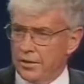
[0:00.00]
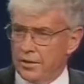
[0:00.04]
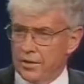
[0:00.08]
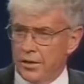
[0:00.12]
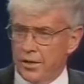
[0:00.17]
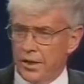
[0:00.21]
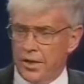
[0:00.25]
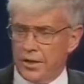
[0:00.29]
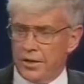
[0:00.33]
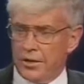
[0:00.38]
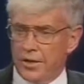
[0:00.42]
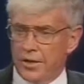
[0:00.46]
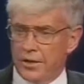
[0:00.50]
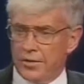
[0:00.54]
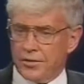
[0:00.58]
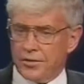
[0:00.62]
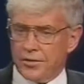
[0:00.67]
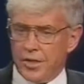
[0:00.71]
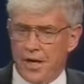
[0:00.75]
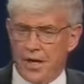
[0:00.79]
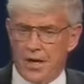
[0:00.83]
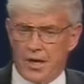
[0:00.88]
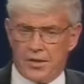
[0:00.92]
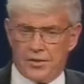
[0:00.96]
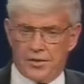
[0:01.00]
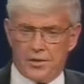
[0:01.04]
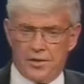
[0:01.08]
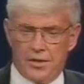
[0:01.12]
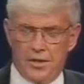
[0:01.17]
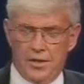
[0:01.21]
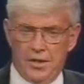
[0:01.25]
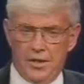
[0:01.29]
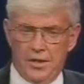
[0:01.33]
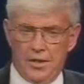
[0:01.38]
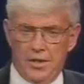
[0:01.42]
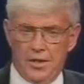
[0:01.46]
and another tax.
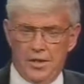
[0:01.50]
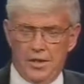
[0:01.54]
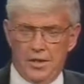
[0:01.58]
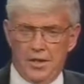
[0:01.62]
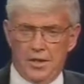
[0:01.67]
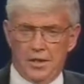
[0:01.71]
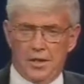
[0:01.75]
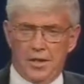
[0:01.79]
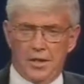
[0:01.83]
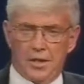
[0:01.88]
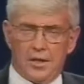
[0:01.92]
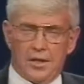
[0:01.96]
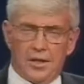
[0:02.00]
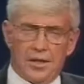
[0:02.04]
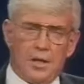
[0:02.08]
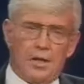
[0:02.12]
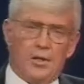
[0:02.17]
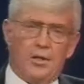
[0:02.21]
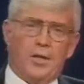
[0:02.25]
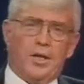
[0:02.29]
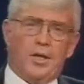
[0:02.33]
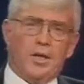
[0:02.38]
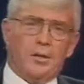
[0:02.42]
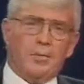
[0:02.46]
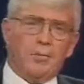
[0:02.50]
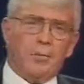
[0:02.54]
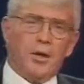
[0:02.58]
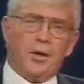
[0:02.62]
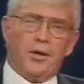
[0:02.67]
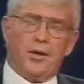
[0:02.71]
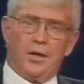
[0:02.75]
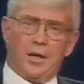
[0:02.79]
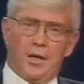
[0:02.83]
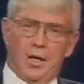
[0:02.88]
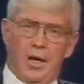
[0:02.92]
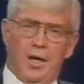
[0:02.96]
Clearly in
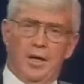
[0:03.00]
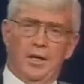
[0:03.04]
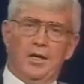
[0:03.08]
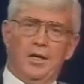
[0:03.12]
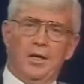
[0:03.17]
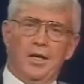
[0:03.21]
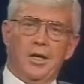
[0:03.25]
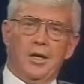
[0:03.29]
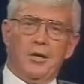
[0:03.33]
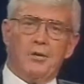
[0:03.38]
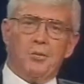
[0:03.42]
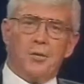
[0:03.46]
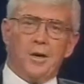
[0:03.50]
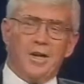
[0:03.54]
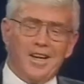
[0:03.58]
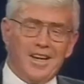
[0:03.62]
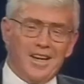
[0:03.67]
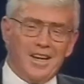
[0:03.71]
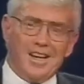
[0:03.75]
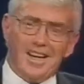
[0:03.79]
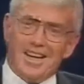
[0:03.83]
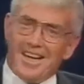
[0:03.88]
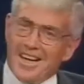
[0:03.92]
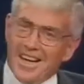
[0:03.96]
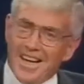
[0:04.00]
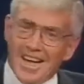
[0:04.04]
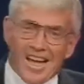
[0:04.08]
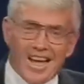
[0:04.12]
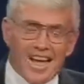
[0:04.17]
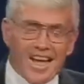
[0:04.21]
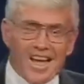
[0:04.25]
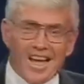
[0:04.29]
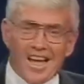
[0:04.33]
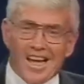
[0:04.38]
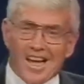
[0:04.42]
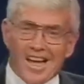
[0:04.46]
America, we need,
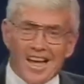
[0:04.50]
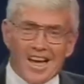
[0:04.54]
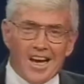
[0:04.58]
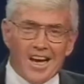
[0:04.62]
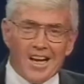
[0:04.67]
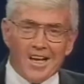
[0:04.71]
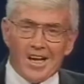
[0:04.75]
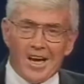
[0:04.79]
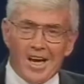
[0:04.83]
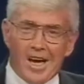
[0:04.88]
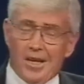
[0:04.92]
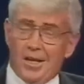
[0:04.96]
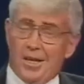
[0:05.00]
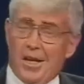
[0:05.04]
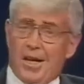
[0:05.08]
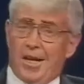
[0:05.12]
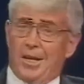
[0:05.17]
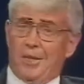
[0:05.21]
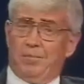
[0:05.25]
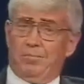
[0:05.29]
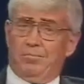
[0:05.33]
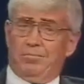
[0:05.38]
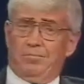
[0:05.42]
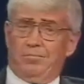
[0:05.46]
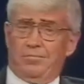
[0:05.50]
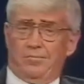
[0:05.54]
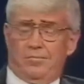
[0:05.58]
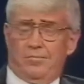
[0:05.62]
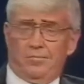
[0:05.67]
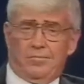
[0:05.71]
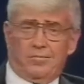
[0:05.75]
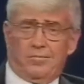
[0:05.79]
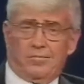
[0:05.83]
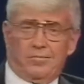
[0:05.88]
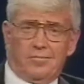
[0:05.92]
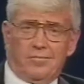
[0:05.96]
I am
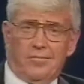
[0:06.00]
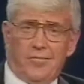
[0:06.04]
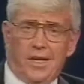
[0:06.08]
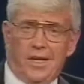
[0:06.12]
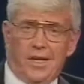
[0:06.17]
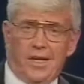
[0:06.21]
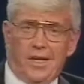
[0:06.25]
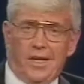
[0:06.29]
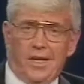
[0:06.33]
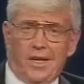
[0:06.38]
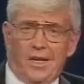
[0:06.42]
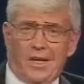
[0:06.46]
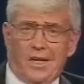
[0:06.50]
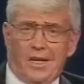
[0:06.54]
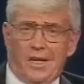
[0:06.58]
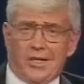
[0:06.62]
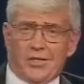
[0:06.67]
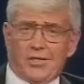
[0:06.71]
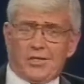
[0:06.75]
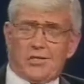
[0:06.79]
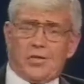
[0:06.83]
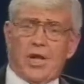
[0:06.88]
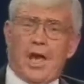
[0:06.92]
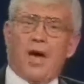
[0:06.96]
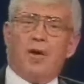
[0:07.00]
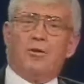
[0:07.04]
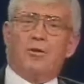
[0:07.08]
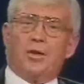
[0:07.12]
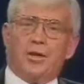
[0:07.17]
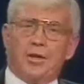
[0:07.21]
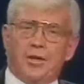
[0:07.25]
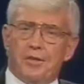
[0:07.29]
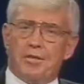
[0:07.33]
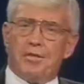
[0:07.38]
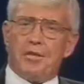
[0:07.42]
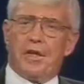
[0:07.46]

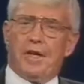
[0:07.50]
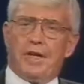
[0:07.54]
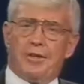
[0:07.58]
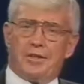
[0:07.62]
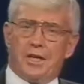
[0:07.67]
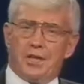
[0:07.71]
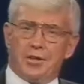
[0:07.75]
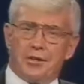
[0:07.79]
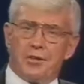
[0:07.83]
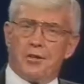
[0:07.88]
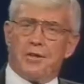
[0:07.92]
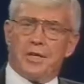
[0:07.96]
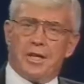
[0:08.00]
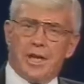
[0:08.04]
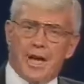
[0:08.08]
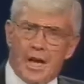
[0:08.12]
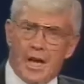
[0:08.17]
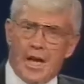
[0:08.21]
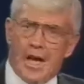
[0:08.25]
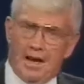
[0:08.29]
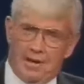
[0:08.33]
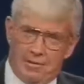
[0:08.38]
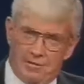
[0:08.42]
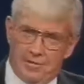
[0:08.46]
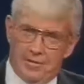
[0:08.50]
astounded to think that you can have